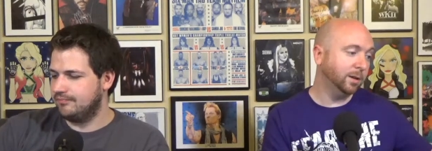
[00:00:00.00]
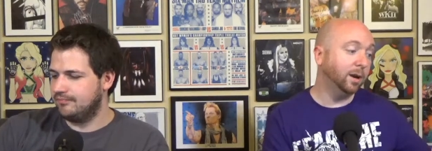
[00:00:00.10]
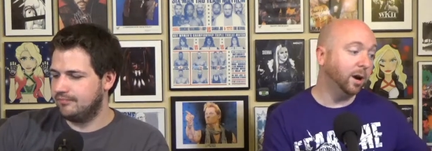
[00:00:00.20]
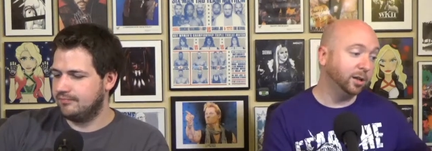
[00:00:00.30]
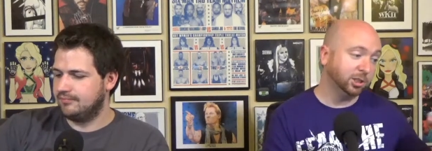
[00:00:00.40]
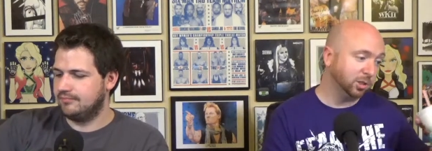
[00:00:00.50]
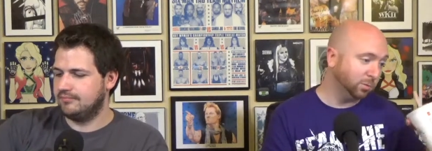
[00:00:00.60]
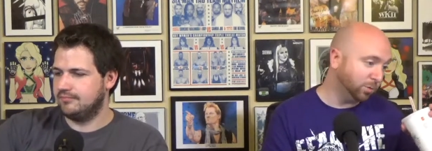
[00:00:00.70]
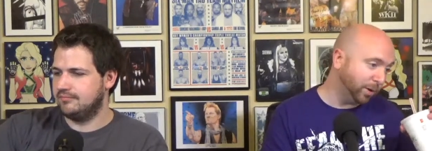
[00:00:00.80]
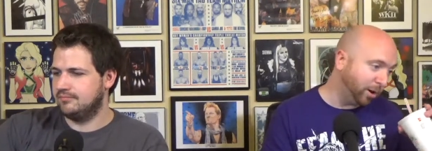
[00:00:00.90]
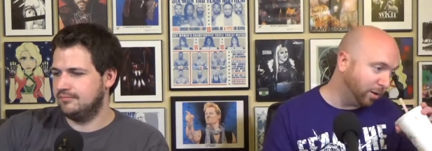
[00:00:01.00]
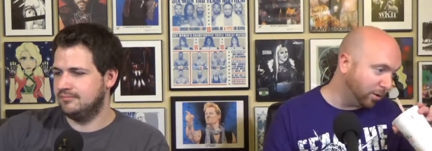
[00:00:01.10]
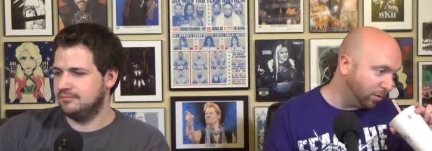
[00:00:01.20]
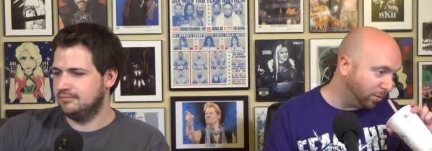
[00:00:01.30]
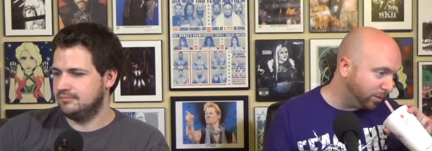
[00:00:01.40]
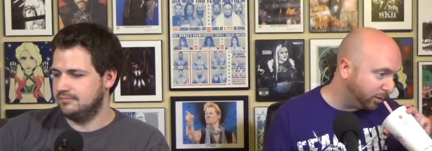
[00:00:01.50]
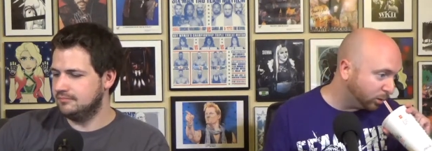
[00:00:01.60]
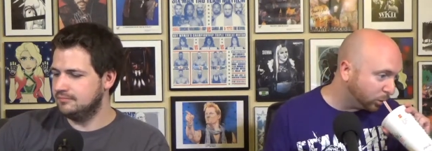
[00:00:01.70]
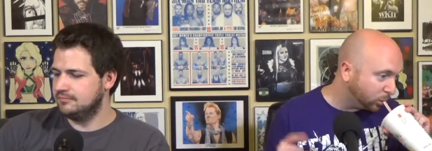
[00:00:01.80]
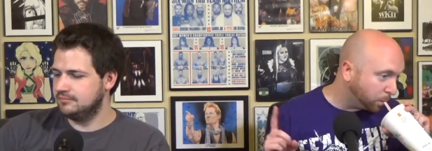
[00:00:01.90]
Speaker 1: Constable Baron Corbin.
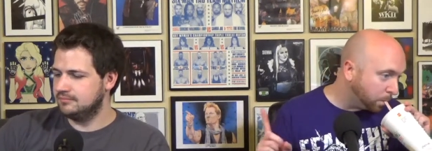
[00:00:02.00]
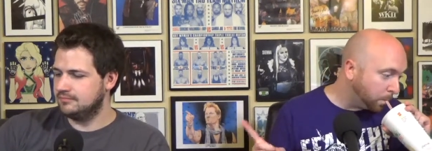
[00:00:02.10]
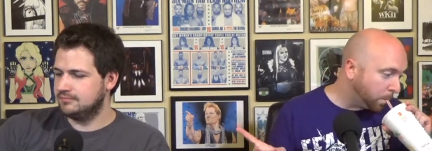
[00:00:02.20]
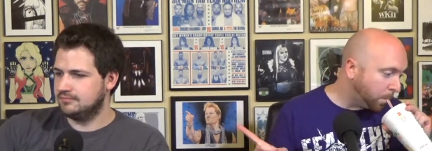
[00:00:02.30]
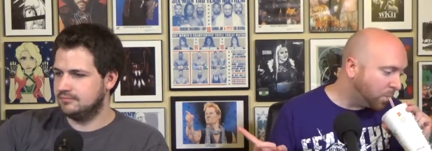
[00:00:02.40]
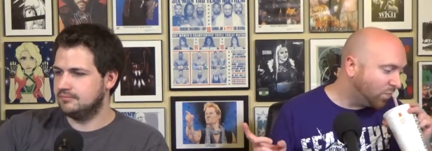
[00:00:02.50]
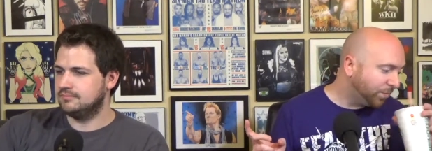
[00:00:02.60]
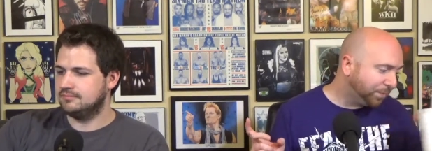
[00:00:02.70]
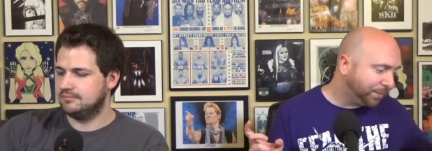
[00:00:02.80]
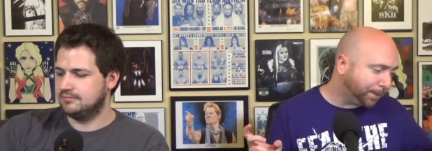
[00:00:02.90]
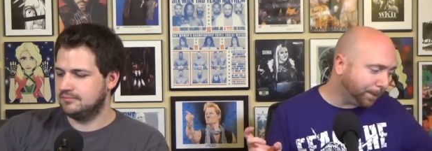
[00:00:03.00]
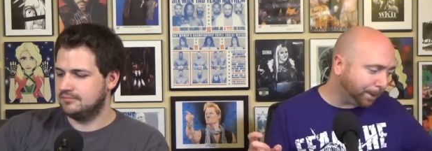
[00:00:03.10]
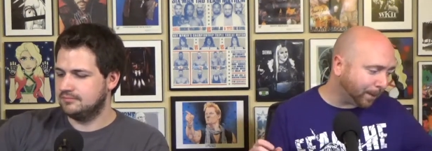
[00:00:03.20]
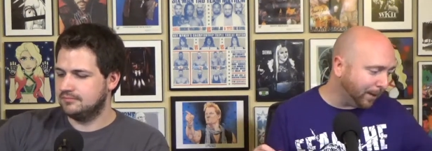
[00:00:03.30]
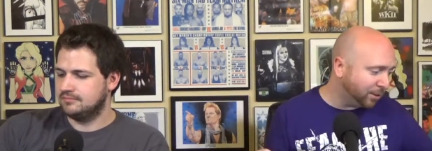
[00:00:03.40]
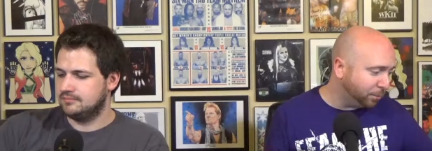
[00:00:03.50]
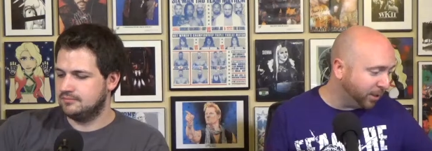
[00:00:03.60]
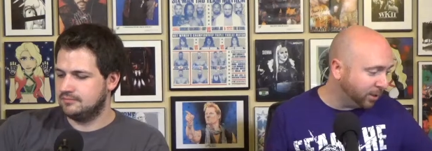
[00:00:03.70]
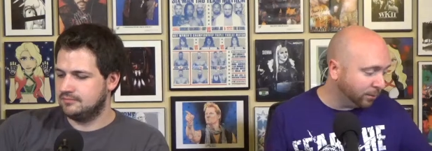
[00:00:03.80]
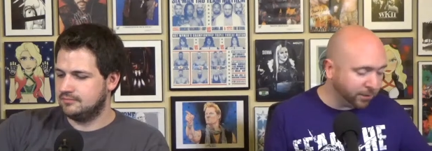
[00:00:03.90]
Mm-hmm.
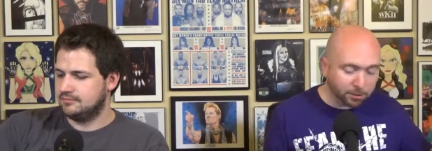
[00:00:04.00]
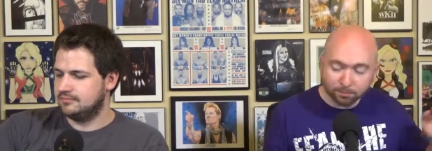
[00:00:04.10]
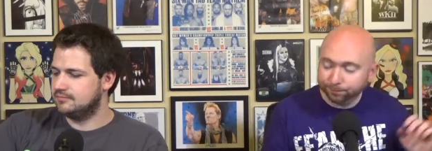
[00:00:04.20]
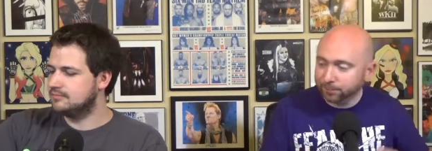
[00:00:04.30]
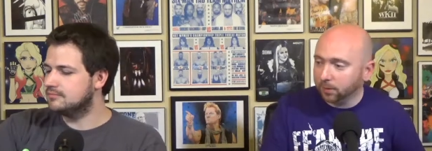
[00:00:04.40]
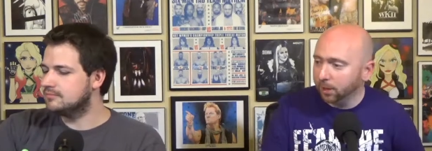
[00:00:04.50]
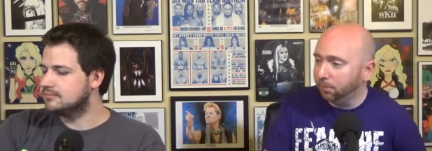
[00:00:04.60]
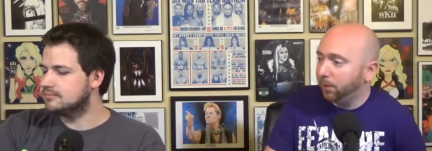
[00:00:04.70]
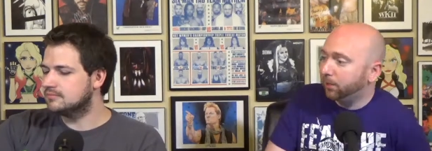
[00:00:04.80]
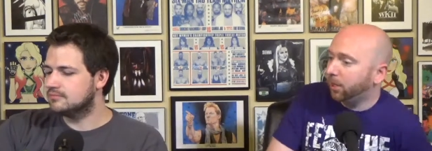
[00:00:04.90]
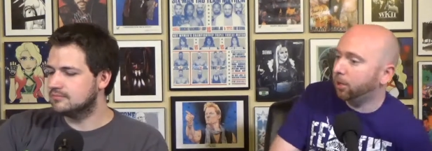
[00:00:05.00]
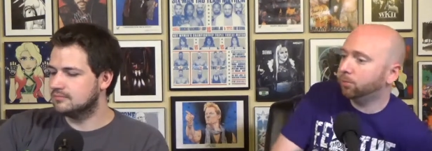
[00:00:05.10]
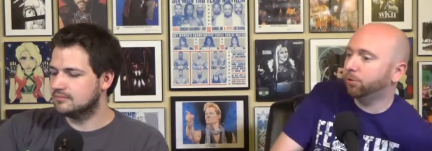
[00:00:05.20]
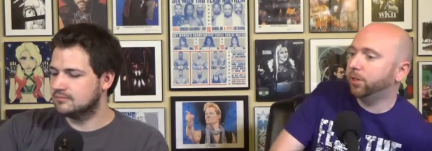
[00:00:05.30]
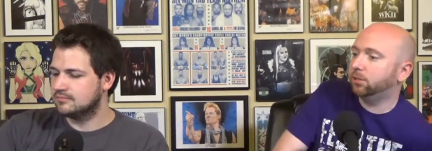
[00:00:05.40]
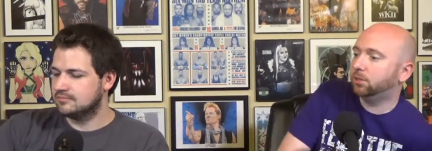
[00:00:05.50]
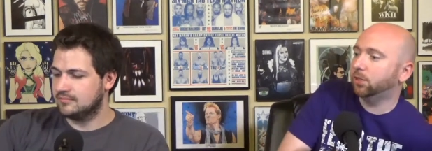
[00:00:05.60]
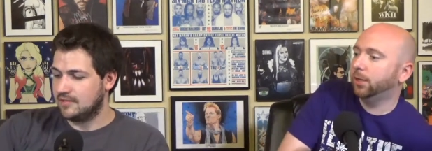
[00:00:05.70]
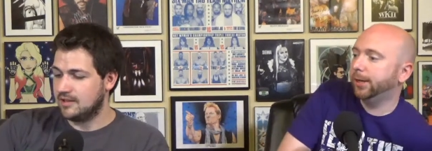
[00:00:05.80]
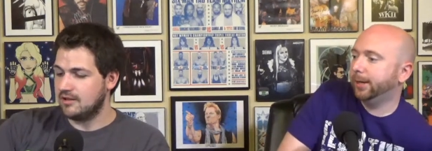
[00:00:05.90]
Speaking of him, he beat Tyler Breeze.
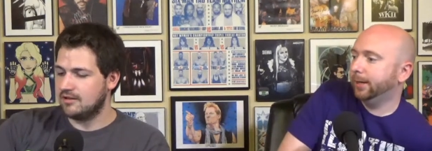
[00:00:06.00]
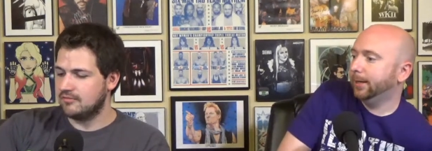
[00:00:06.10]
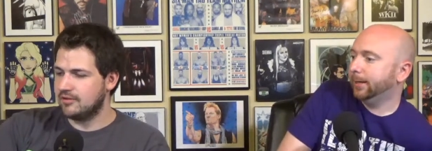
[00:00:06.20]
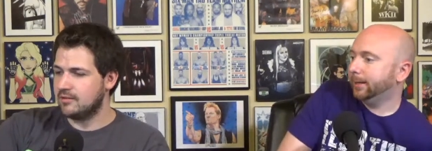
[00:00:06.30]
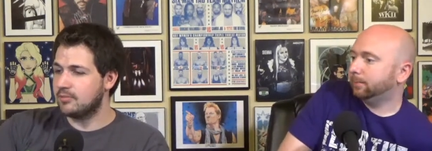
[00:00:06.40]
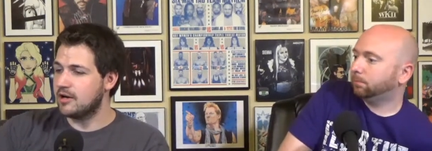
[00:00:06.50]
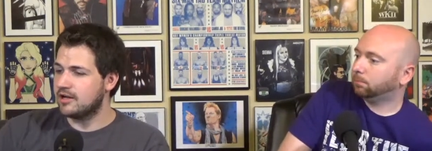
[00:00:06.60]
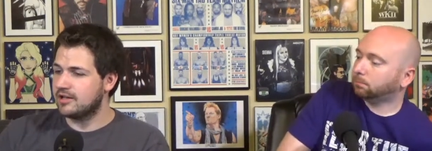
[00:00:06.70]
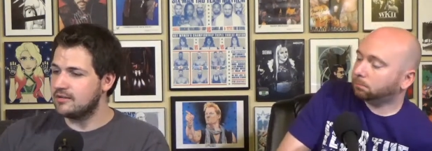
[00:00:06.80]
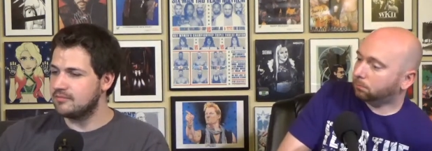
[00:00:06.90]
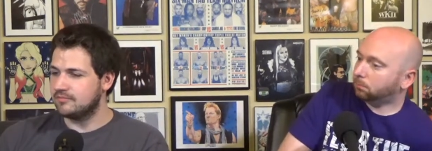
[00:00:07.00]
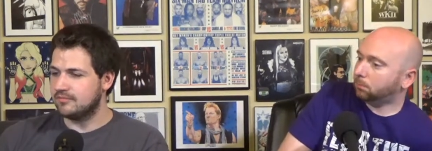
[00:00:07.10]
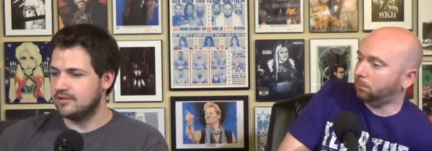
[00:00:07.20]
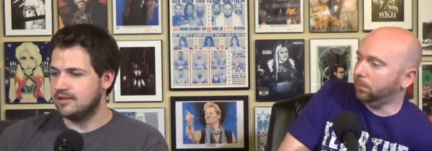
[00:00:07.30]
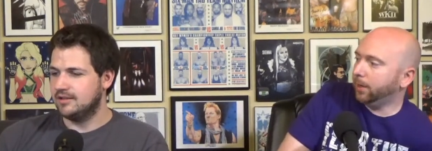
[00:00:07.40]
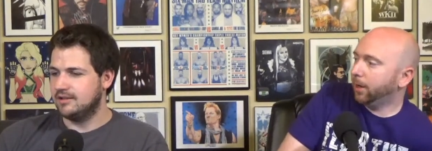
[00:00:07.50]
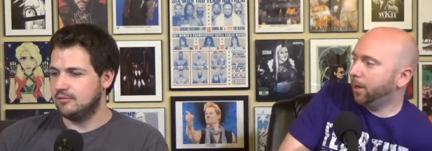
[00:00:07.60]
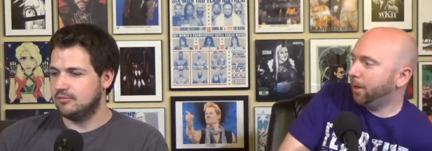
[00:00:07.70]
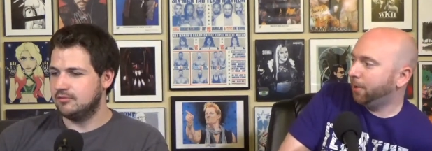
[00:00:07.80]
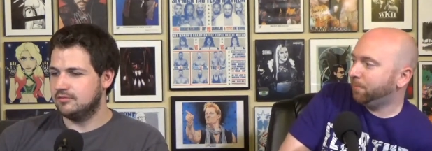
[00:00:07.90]
Speaker 2: Yeah, I'm very proud of him.
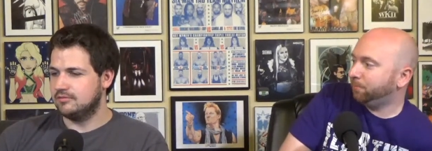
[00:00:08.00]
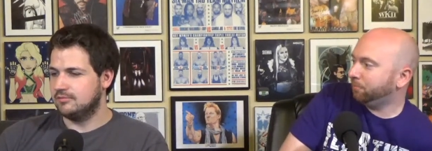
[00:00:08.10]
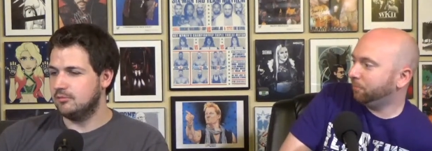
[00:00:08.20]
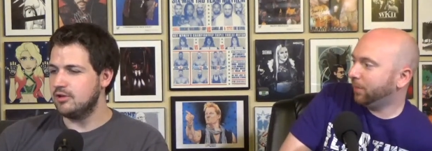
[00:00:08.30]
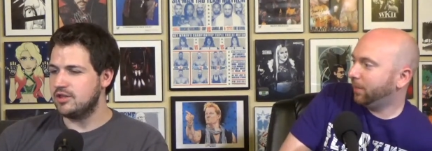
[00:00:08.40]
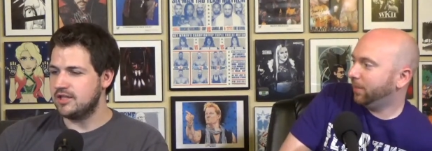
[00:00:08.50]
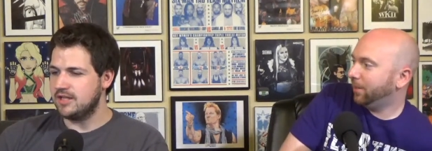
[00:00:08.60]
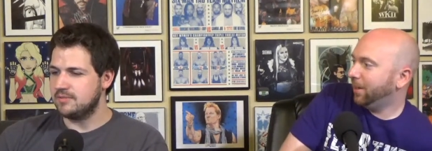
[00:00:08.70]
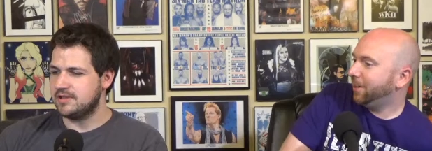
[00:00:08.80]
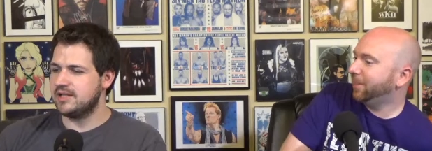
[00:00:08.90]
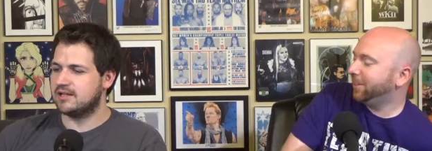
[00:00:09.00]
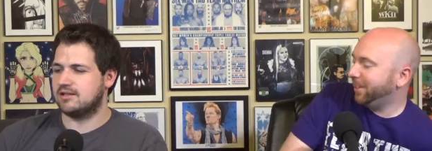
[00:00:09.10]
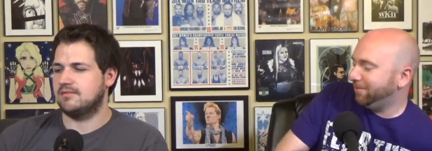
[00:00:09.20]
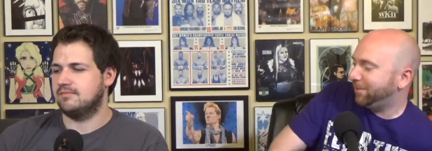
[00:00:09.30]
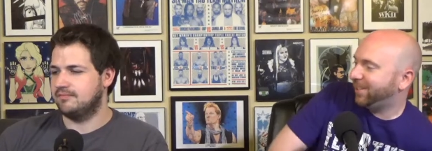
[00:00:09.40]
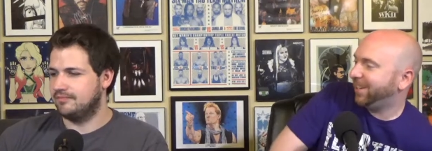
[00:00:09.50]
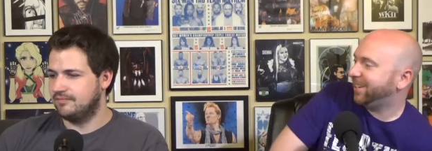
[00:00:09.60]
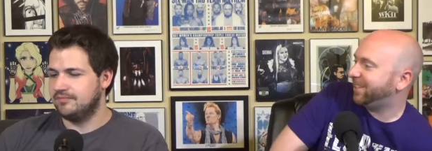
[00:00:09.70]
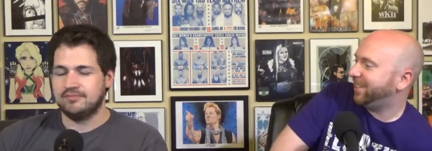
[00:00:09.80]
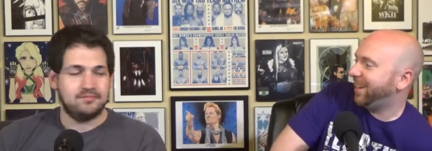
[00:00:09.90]
Um, with the deep six. The deep
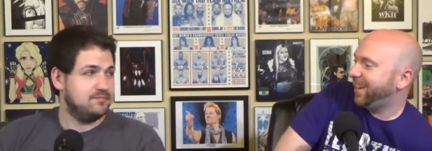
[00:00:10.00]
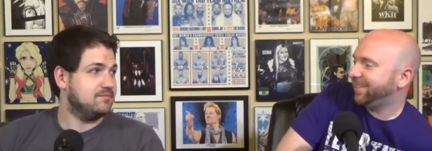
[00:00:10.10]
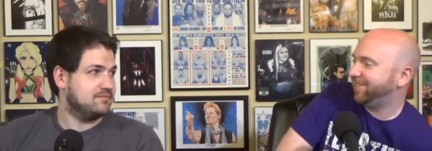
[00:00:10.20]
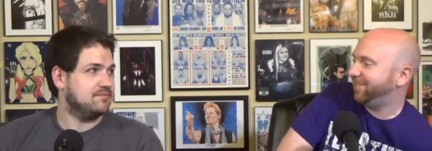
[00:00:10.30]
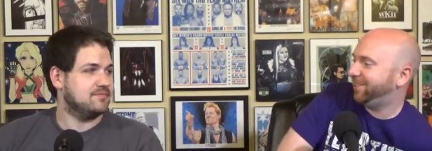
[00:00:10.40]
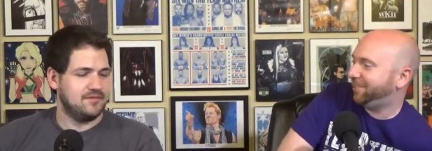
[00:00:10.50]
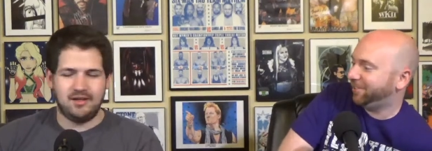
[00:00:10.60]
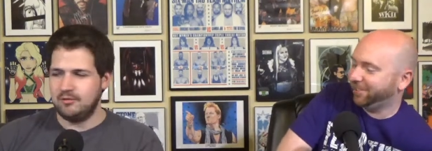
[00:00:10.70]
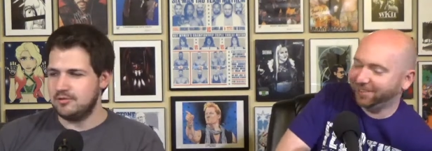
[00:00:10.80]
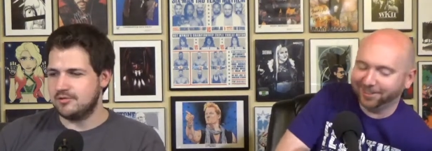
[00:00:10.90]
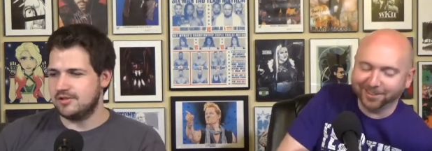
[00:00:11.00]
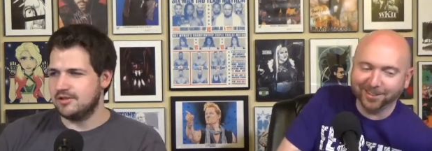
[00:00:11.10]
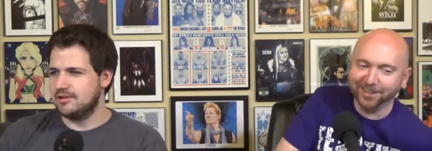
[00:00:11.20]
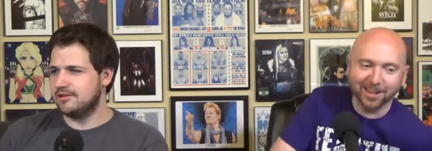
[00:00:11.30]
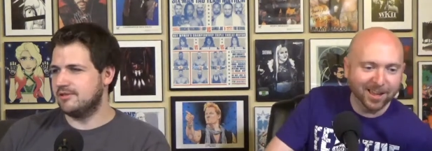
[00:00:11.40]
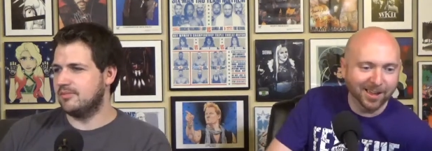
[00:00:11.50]
six, yes. Yeah, which was a little